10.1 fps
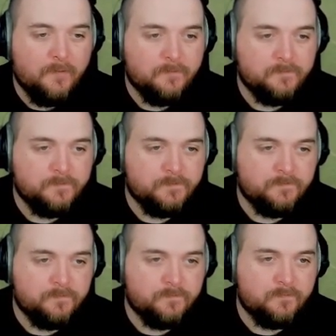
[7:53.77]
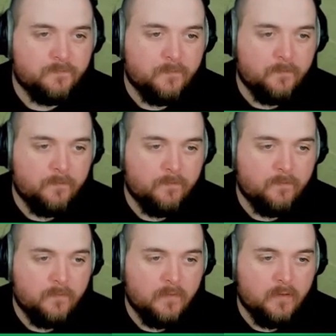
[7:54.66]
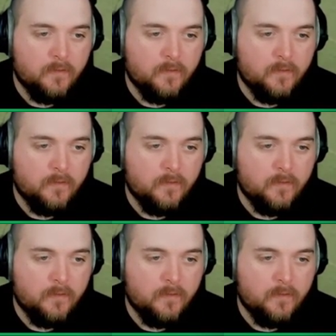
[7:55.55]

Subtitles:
Nothing is said.